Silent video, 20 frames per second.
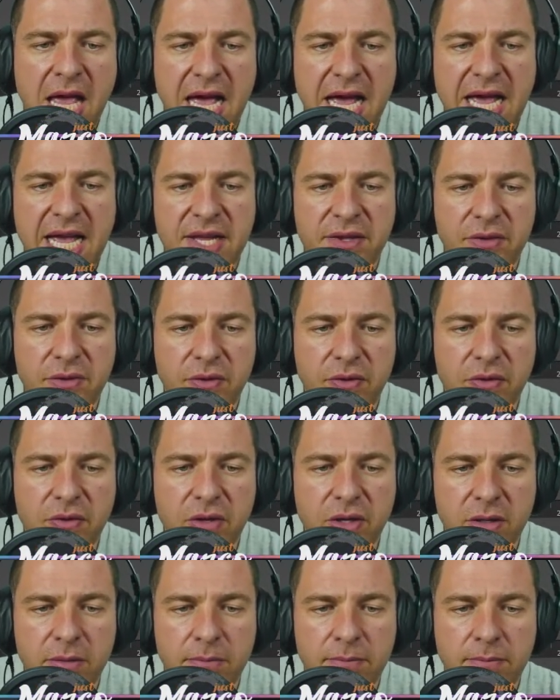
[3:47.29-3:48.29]
And
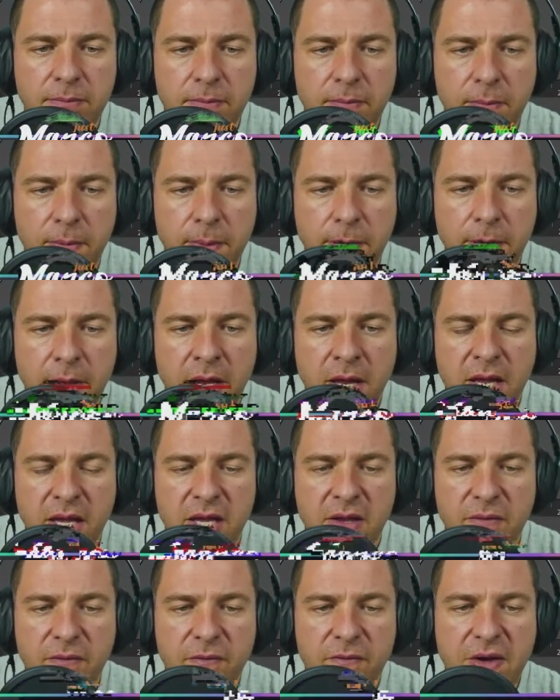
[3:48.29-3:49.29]

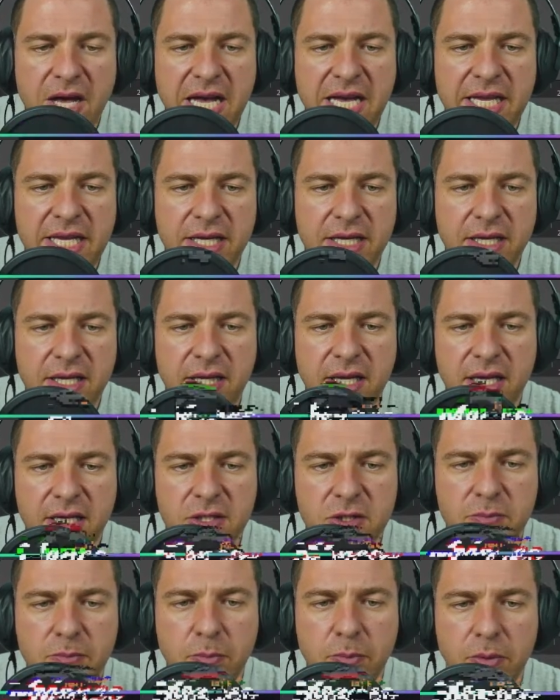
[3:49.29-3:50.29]
if I
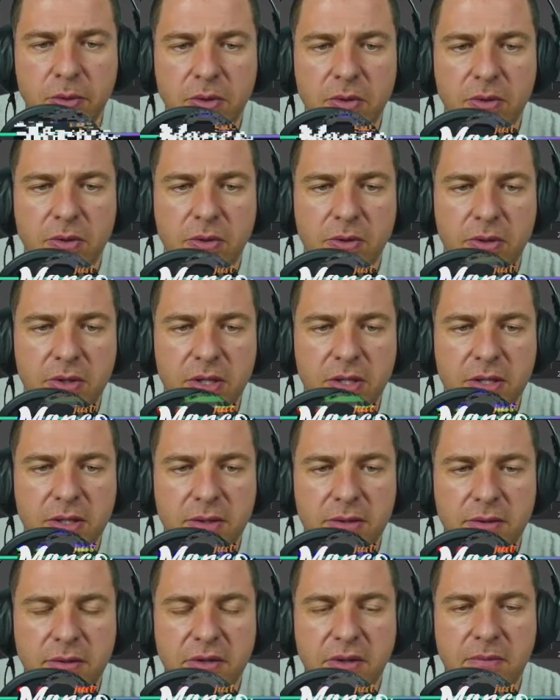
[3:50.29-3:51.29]
explore
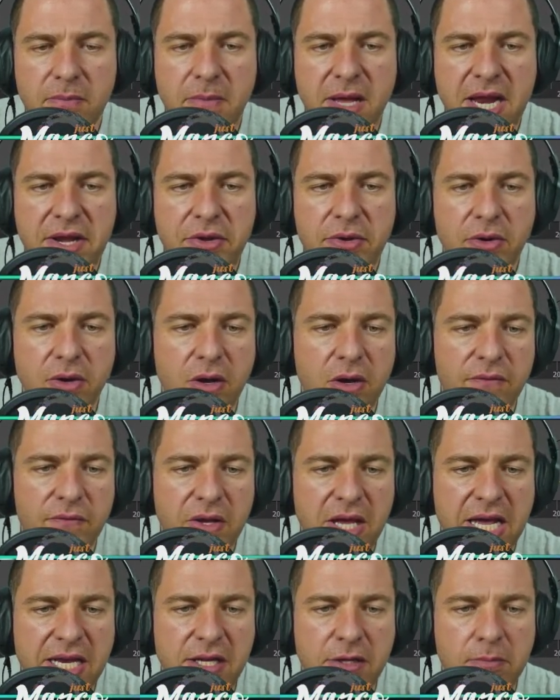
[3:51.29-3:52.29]
the menu
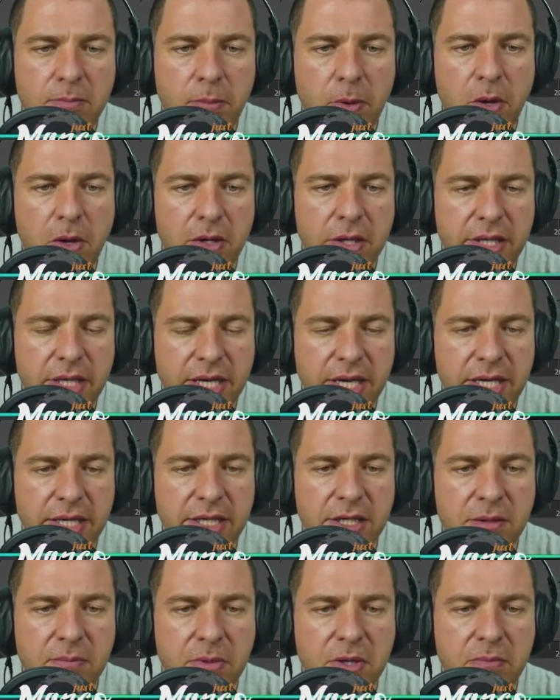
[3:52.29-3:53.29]
of edit poly a
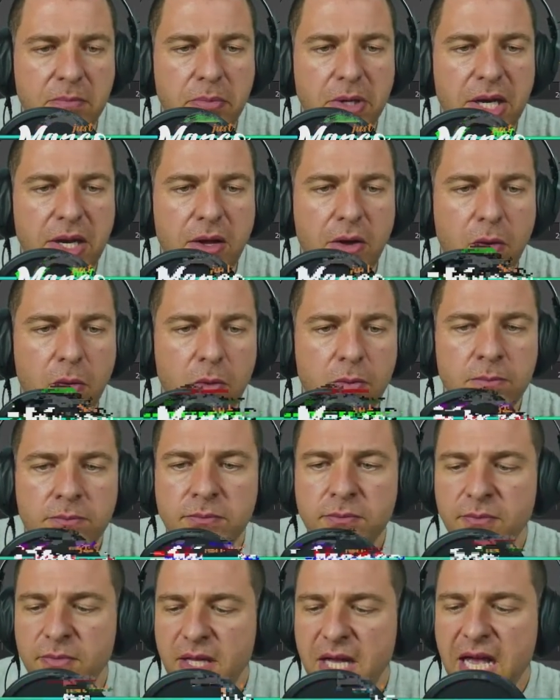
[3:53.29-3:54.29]
little bit below,
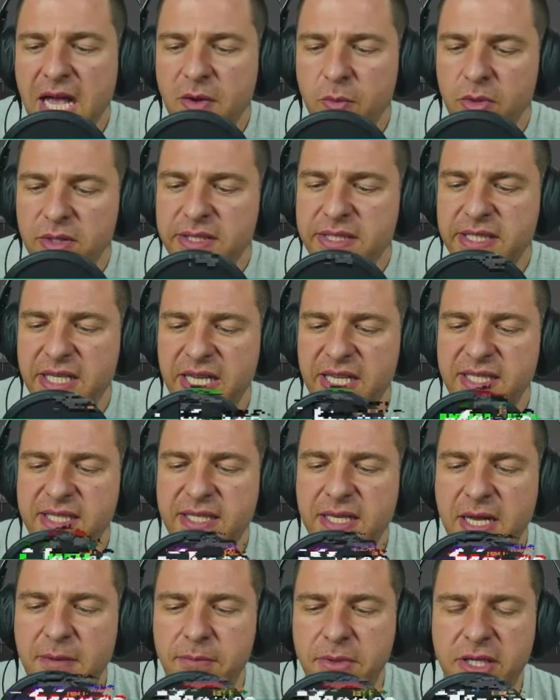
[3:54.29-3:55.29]
I will see
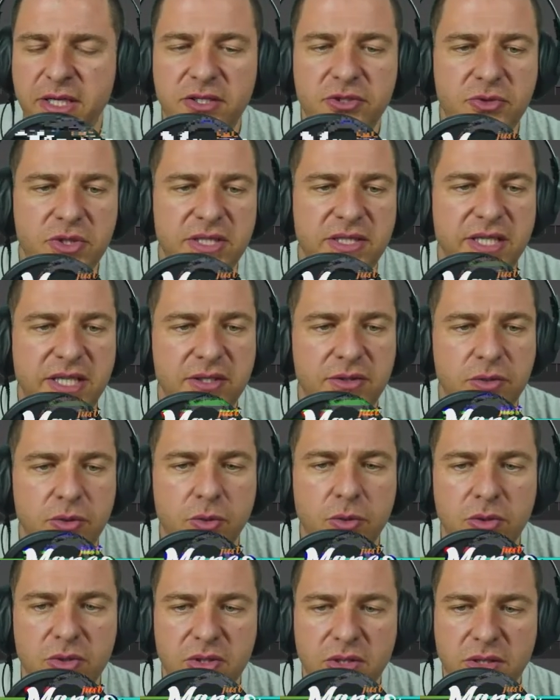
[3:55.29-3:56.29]
some interesting
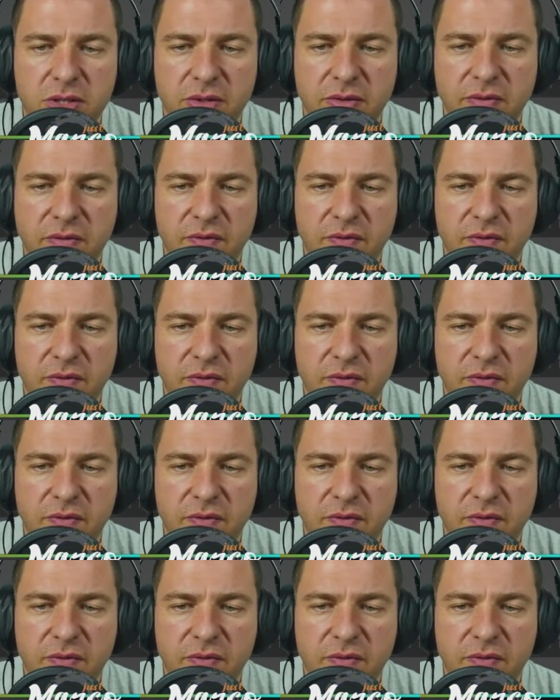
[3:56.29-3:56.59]
tools.